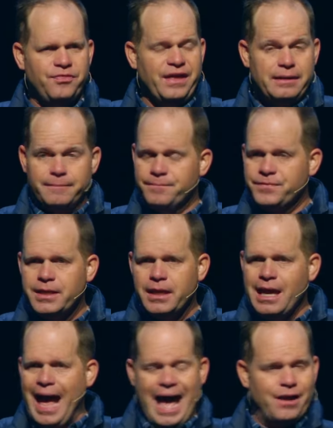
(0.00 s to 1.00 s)
That
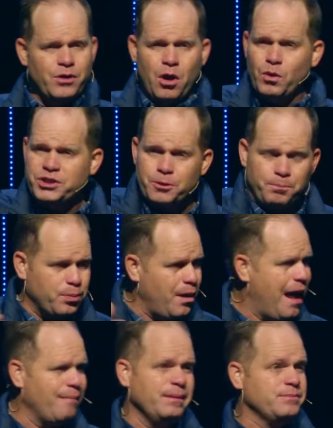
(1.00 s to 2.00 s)
I don't know what your
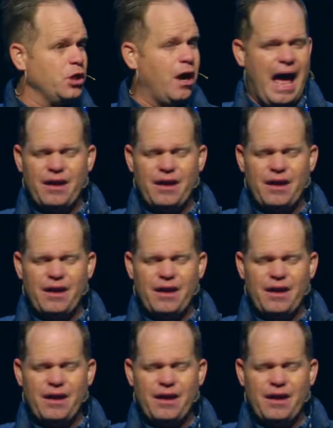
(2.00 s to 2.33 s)
problems are.